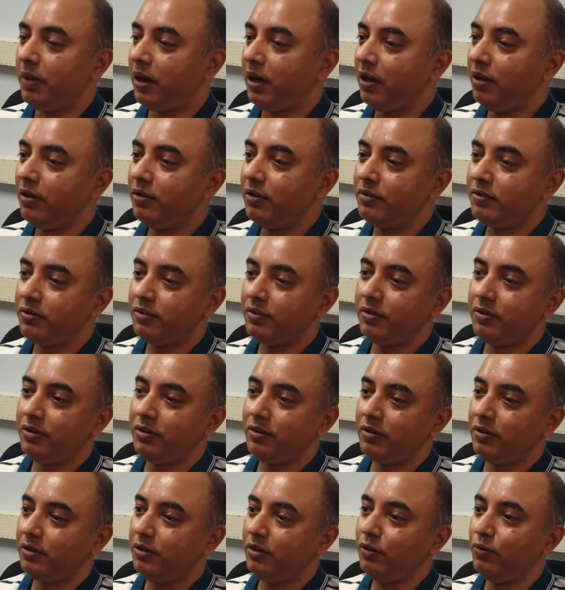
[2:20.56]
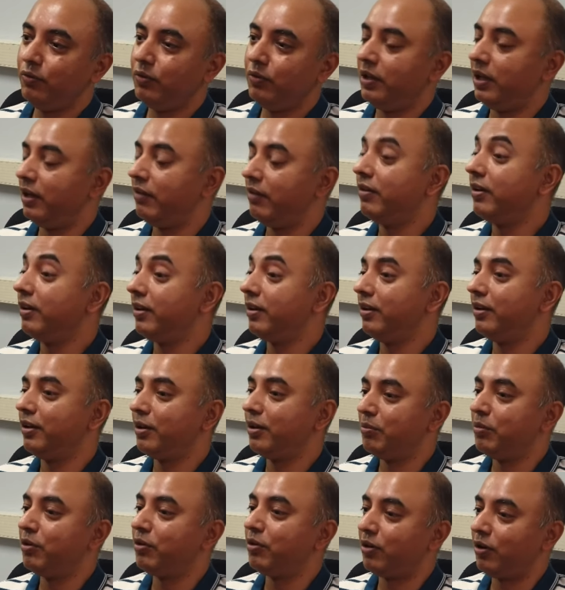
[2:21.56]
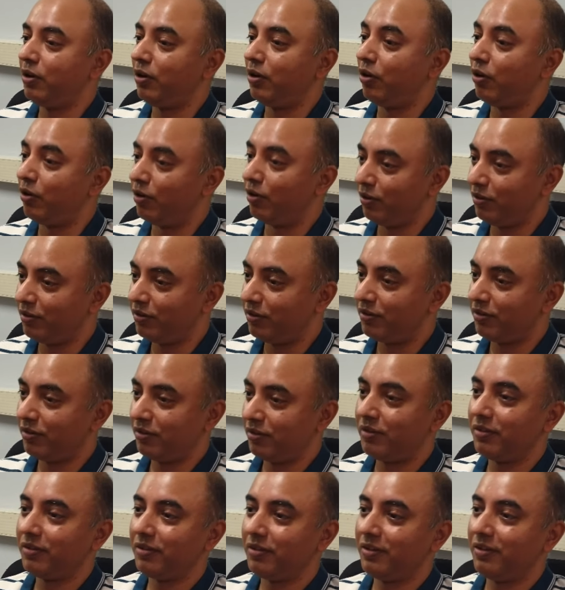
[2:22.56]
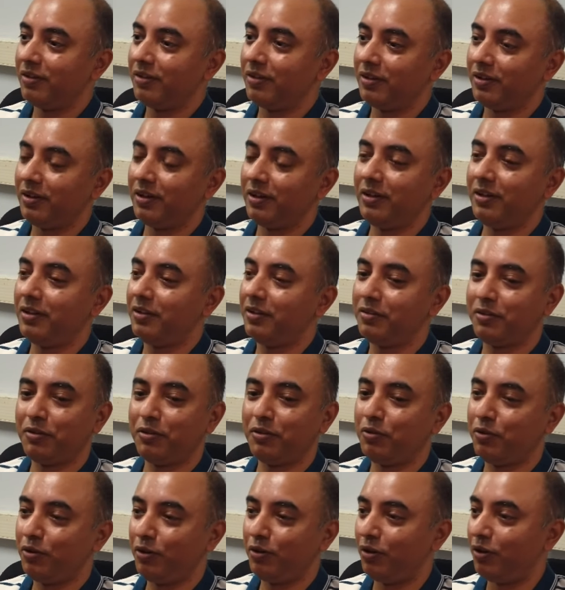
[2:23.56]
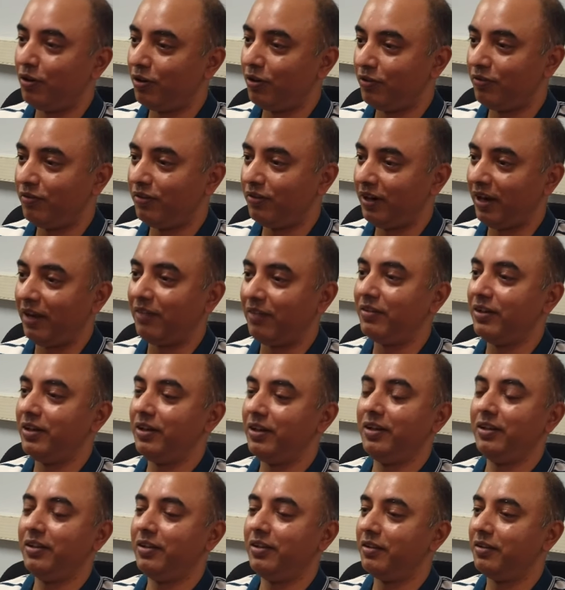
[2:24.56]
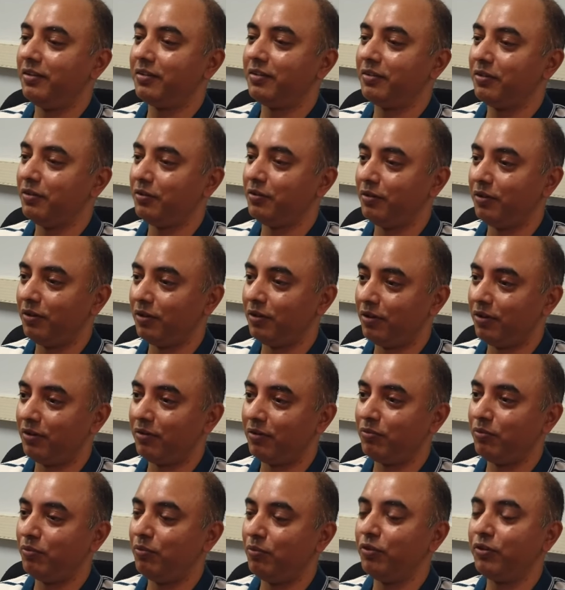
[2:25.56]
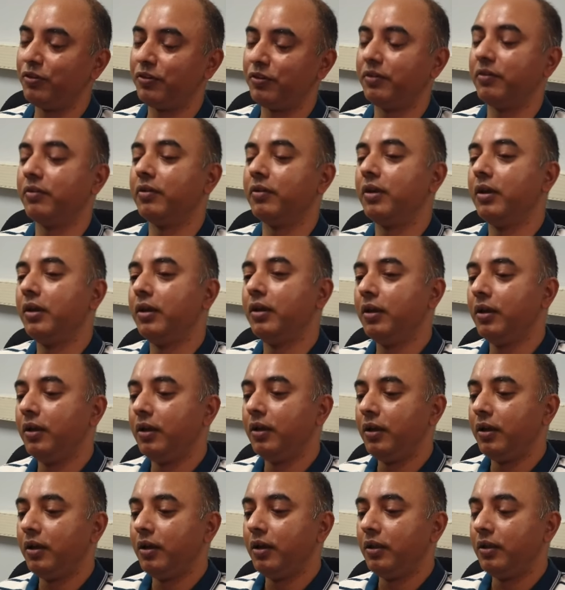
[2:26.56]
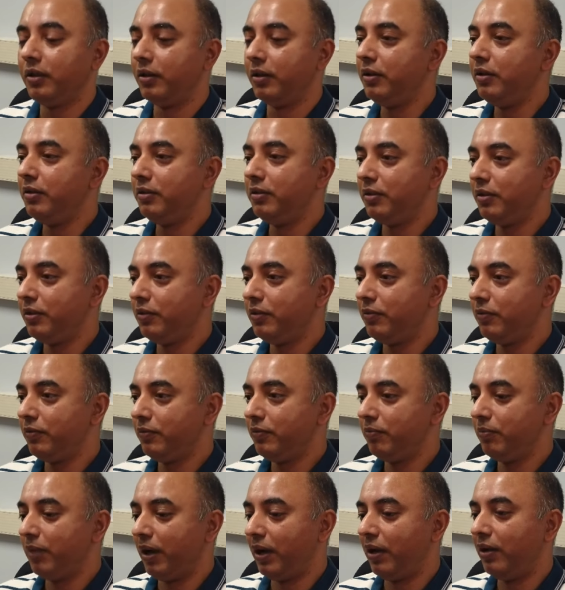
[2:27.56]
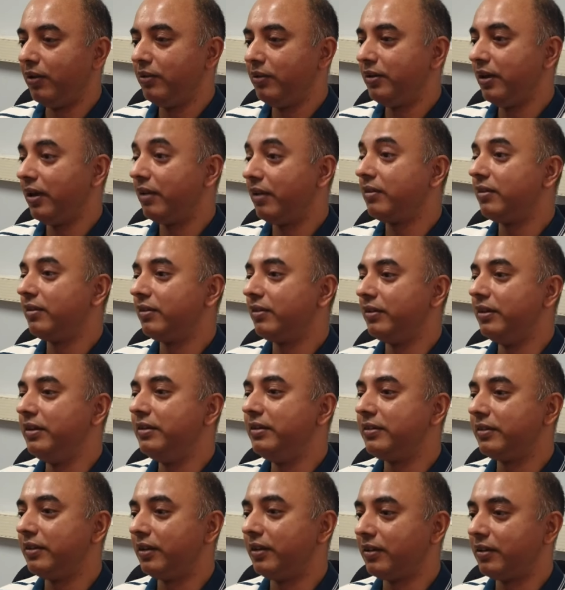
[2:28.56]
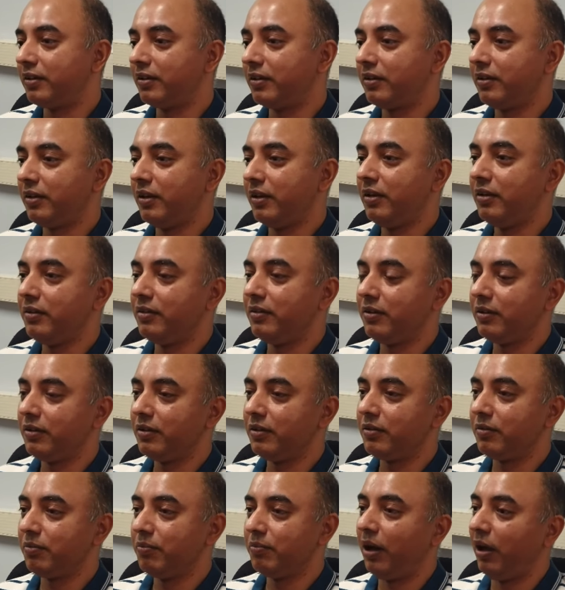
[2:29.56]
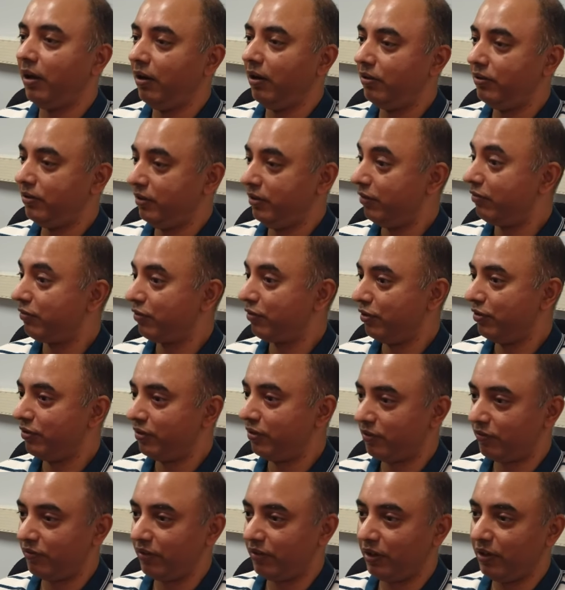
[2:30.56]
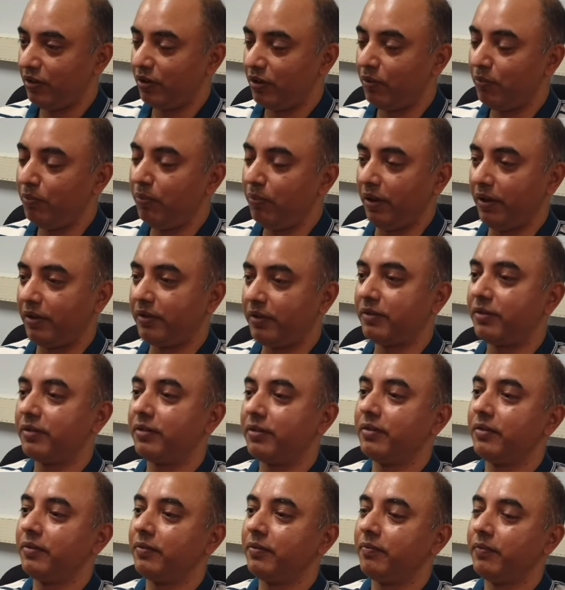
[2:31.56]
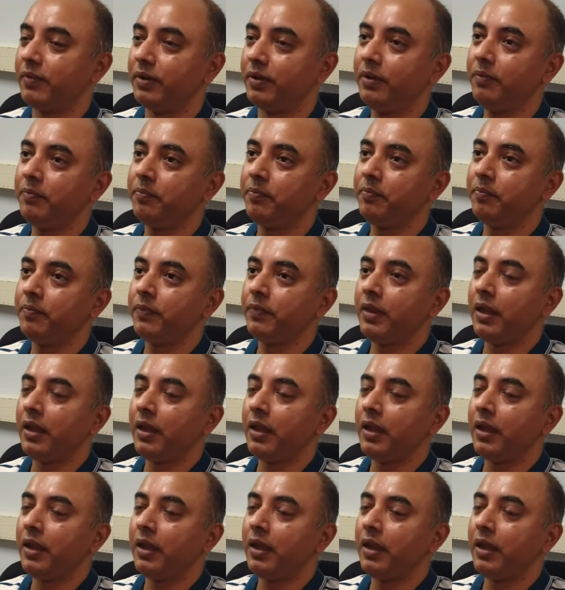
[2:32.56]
Biology, you will never hear about laws. Right? There's no law of gravity, there's no law of motion. The reason biology hasn't reached that stage is biology, of course, is very complex, right?